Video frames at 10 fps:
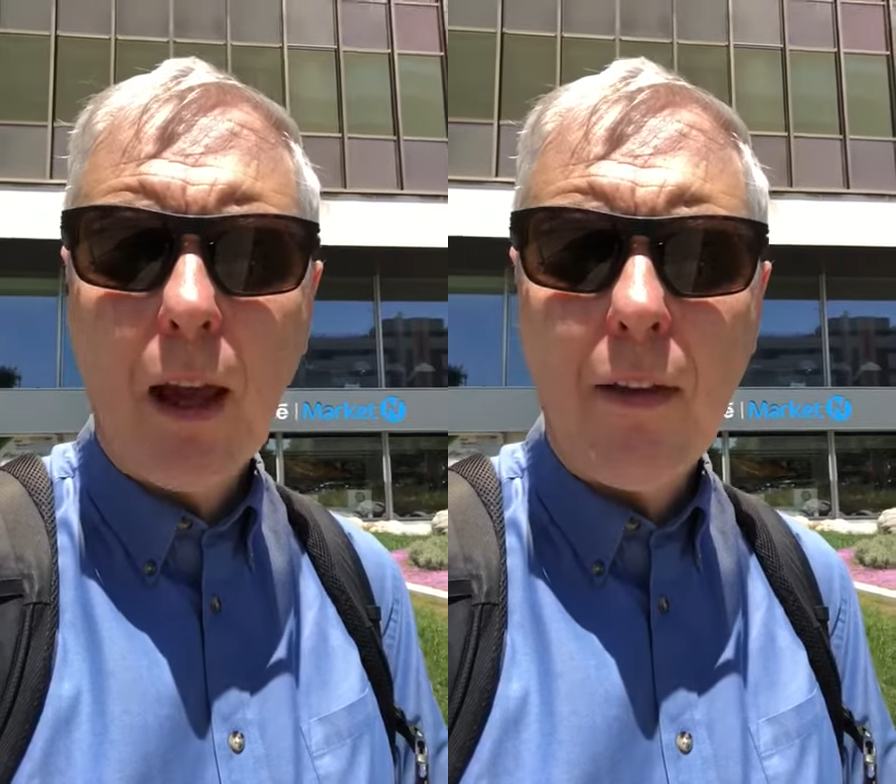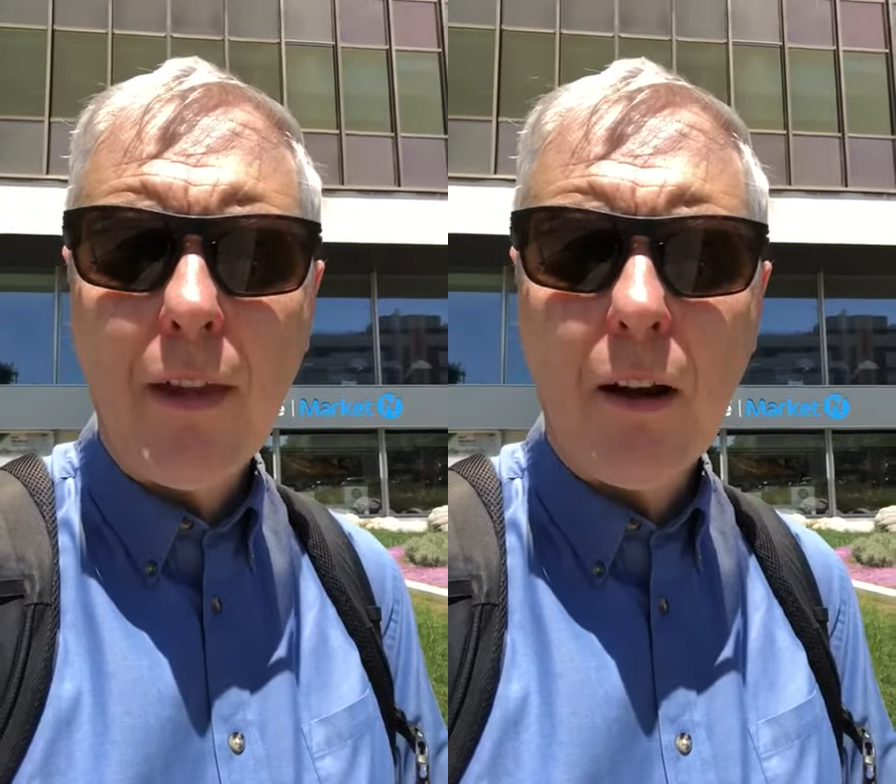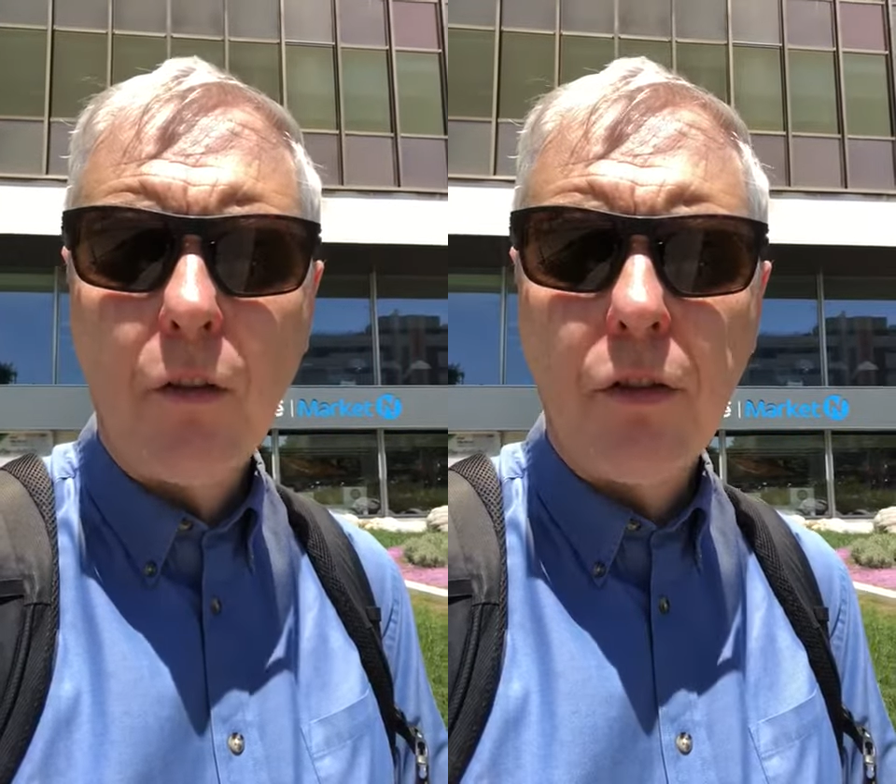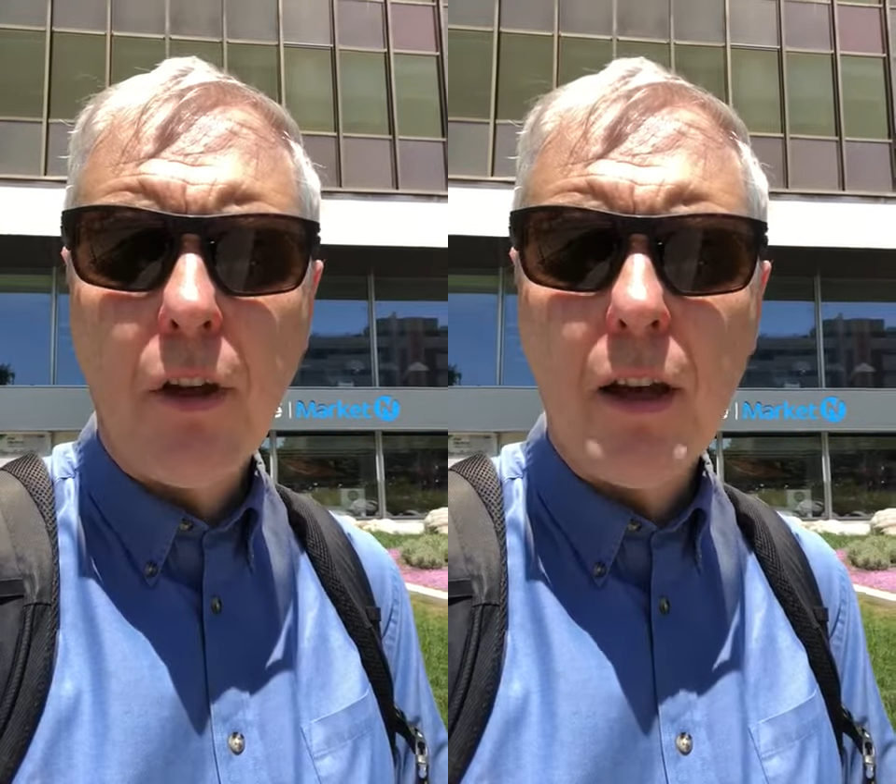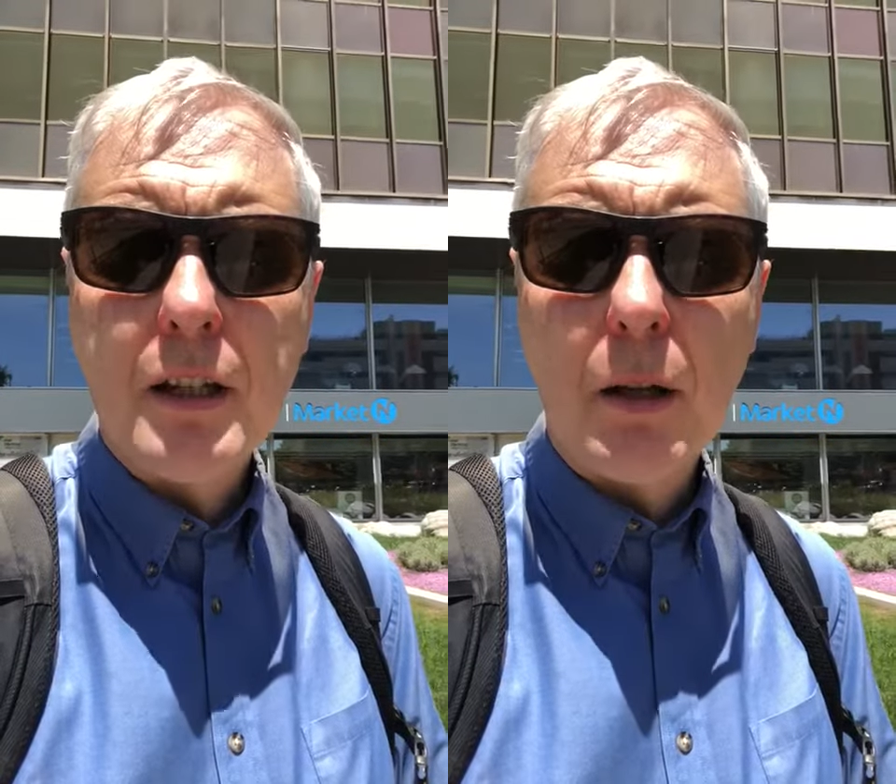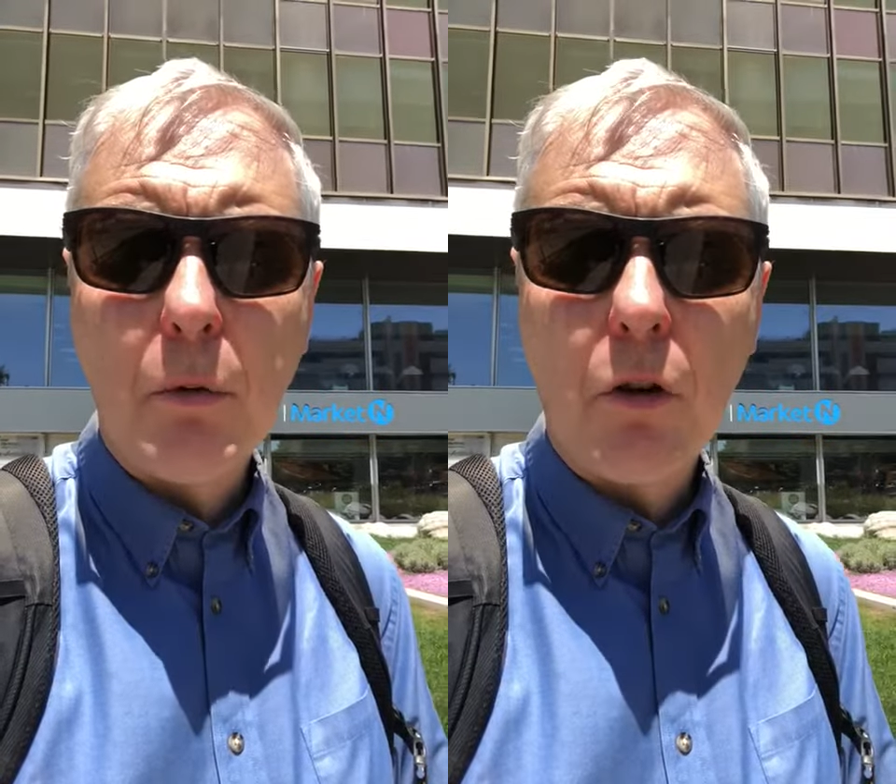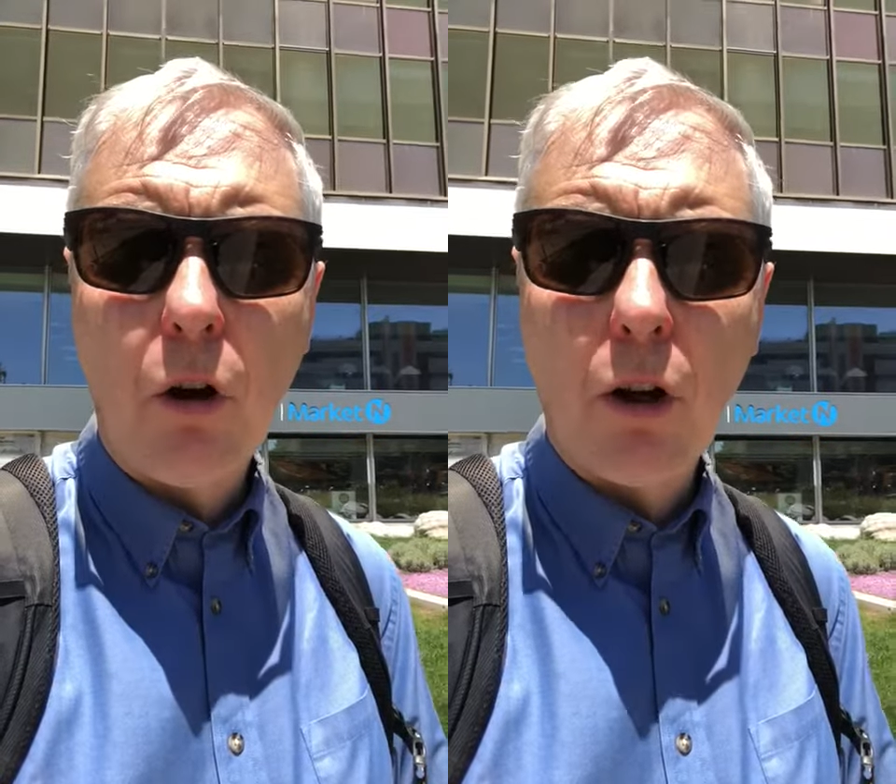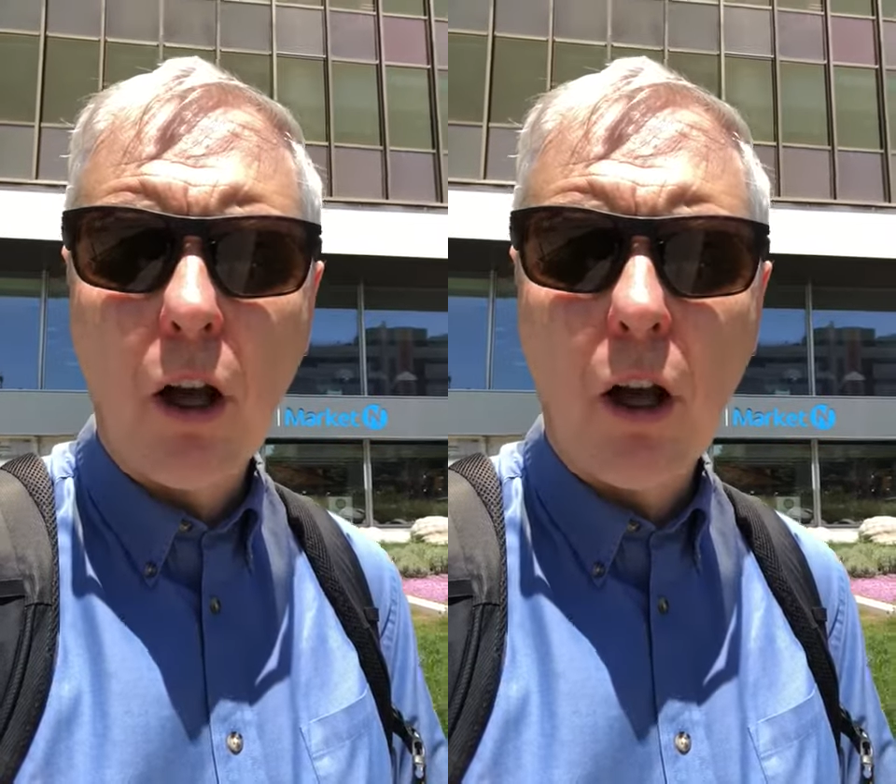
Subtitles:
And then on Thursday, we've got